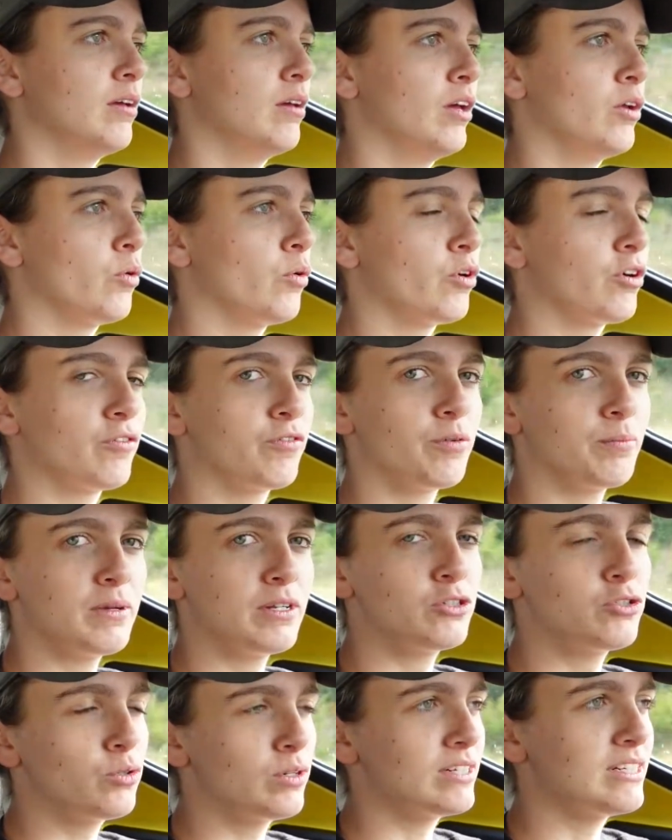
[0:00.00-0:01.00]
in order for me
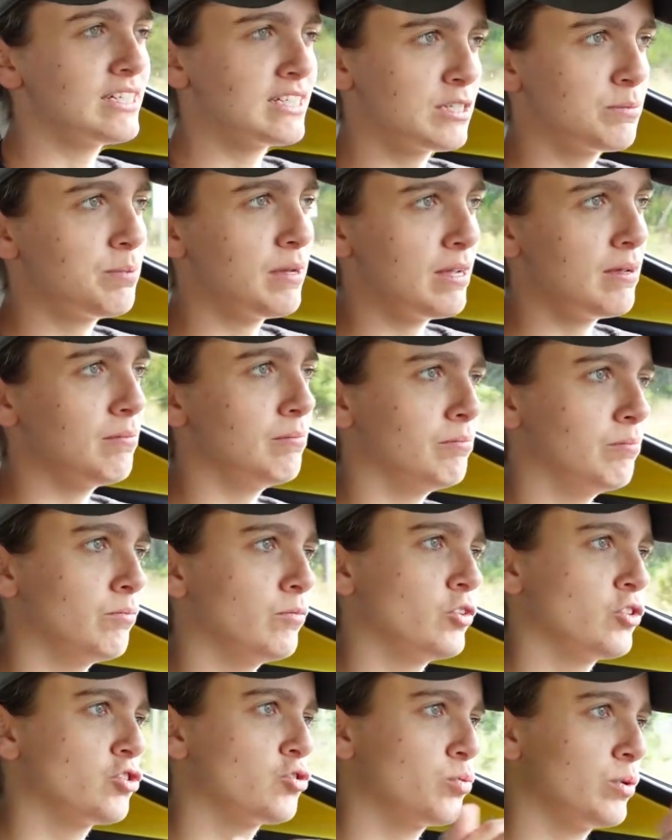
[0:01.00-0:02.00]
to anticipate
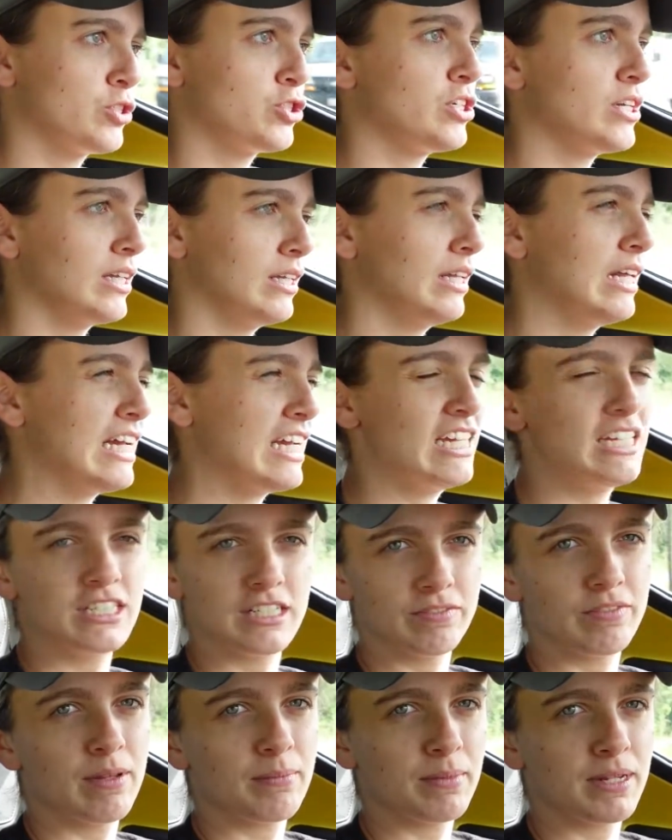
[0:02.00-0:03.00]
switching lanes,
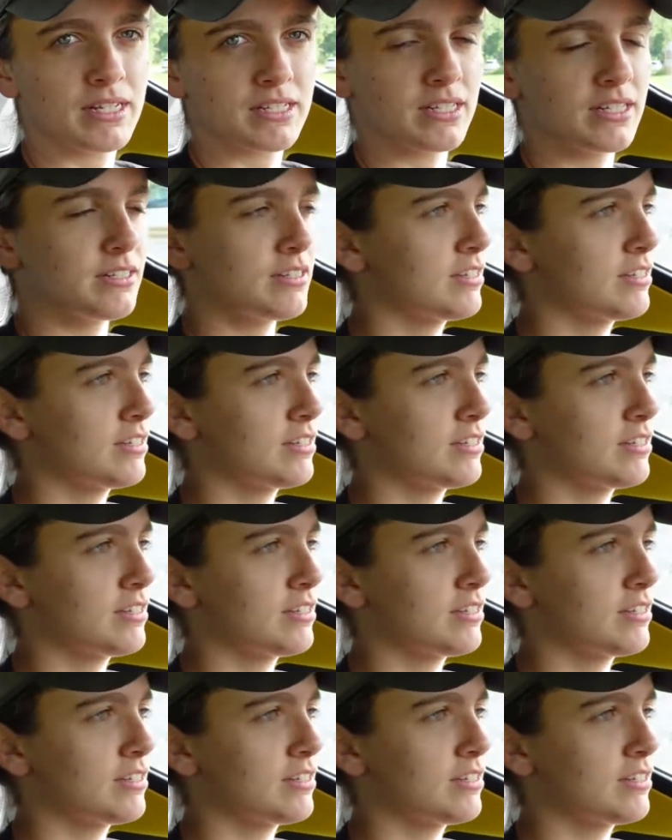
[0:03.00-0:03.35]
if that makes sense.